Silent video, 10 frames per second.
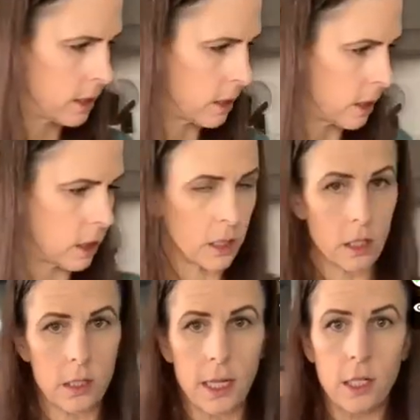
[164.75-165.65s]
there
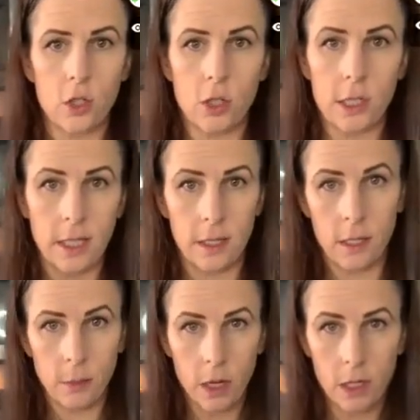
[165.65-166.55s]
is extra
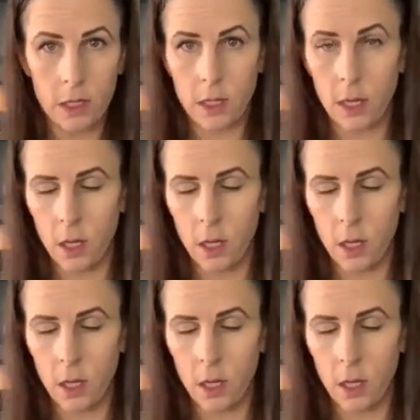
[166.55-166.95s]
psyllium husk.